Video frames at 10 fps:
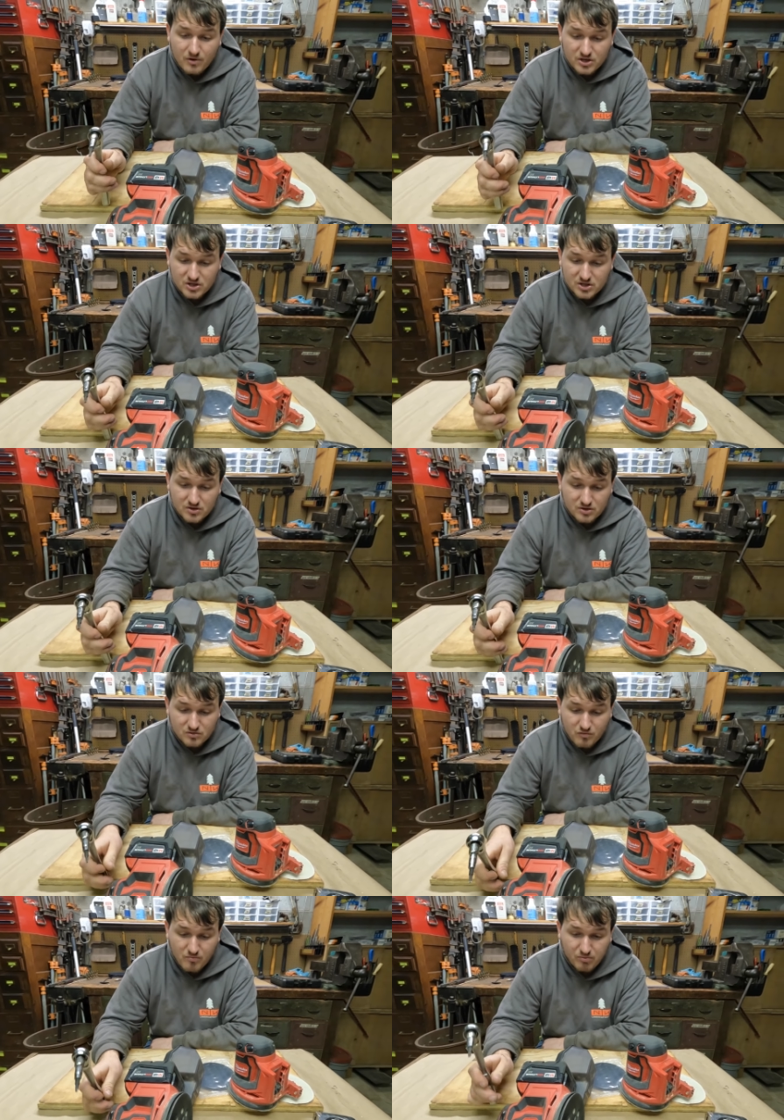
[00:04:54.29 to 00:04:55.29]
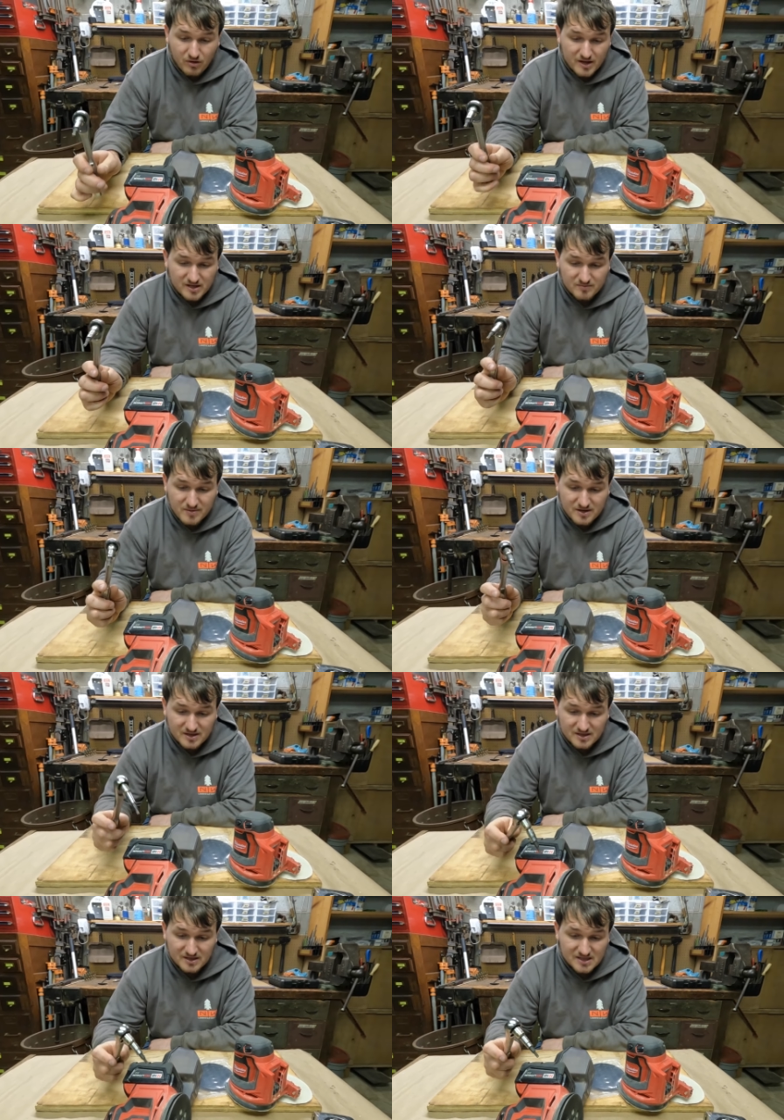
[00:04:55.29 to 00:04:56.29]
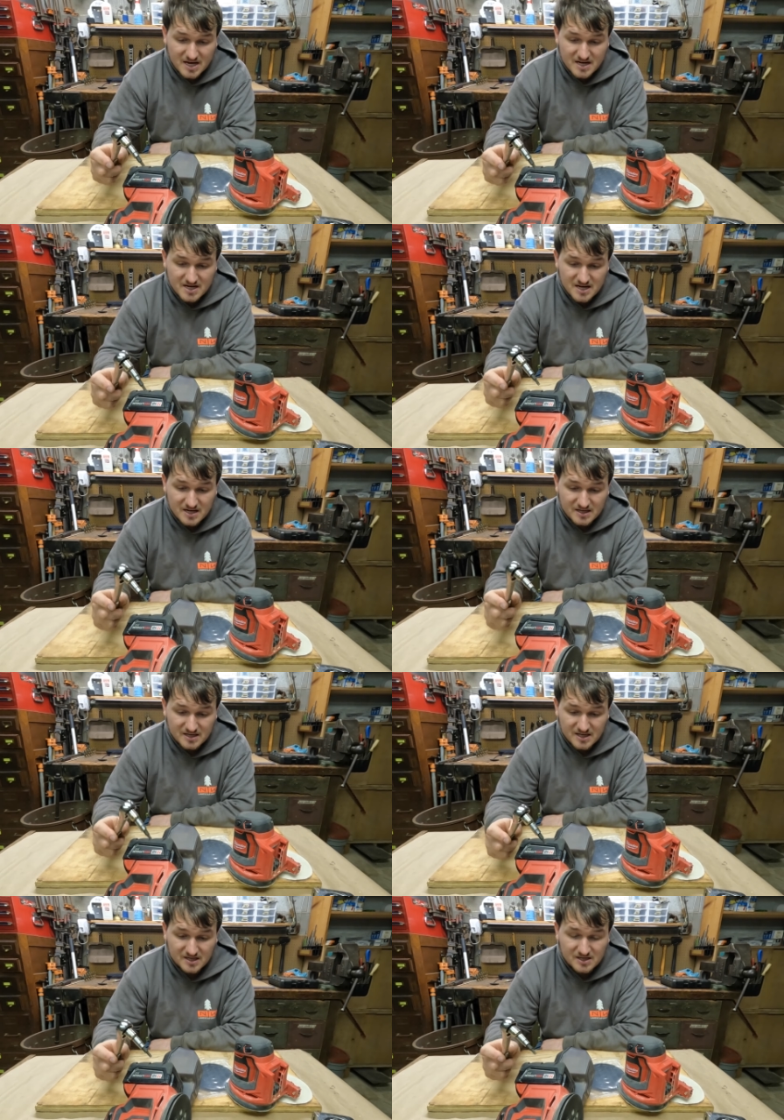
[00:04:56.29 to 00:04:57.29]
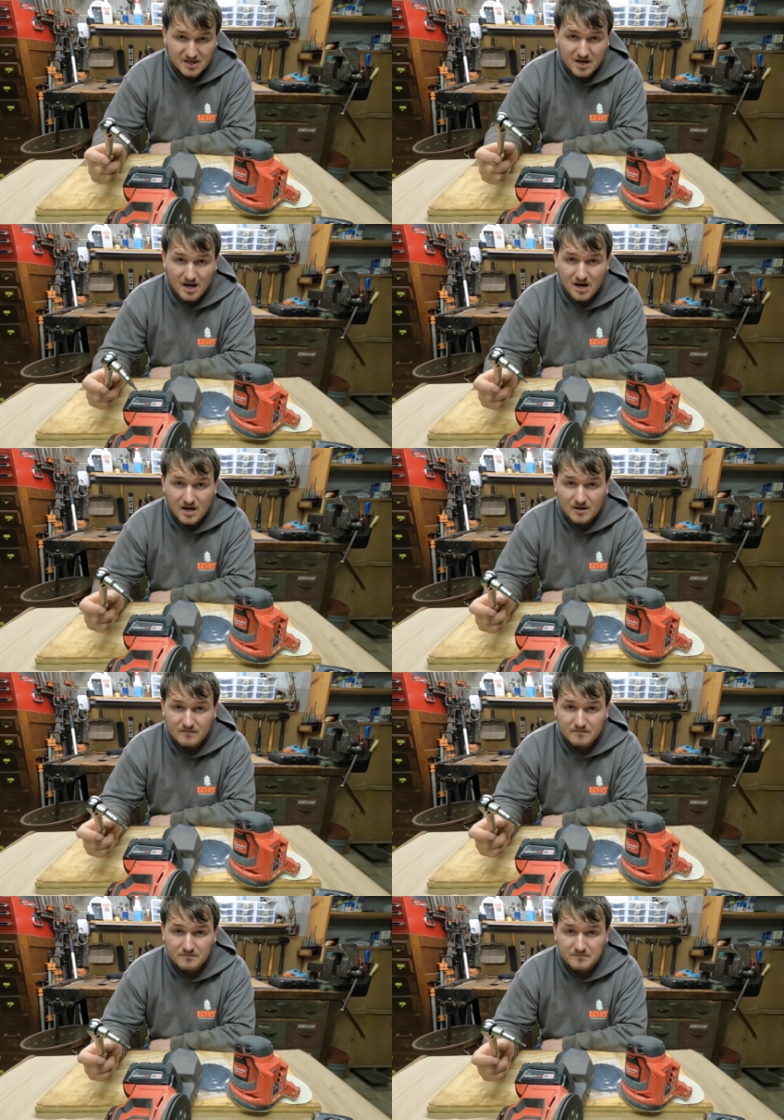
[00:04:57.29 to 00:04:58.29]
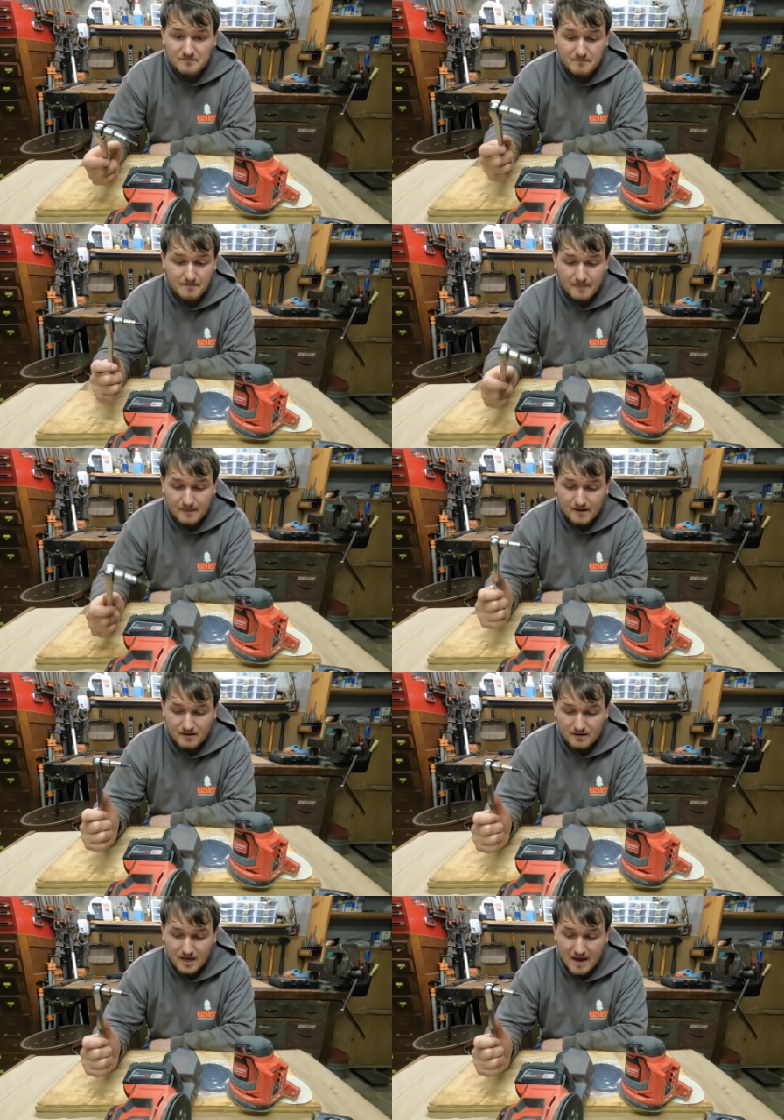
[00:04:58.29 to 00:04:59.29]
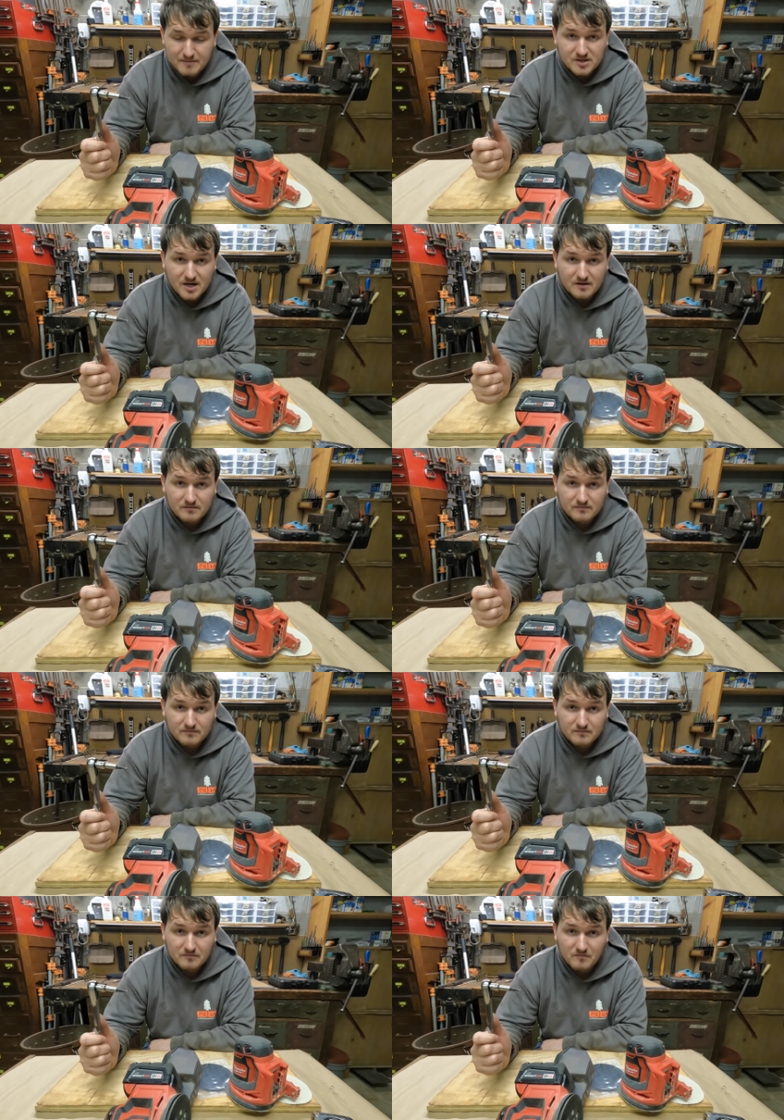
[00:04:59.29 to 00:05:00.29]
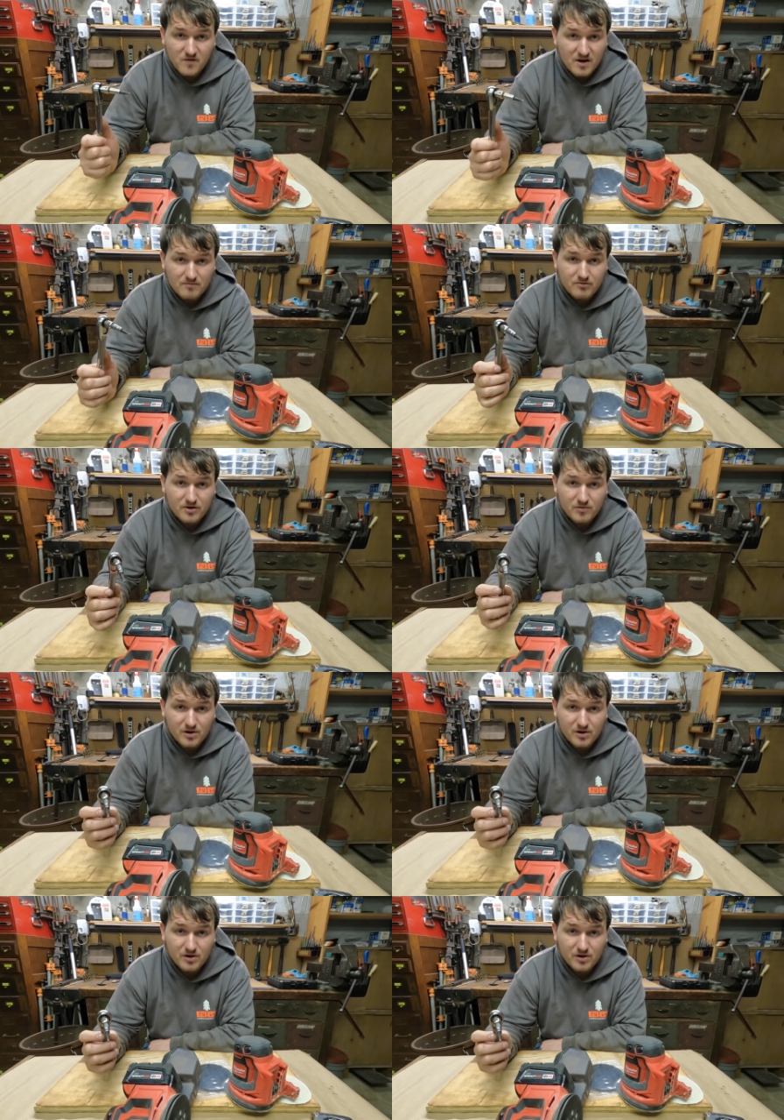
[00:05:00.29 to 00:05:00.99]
We just searched replacement sanding disc on Amazon. found it pretty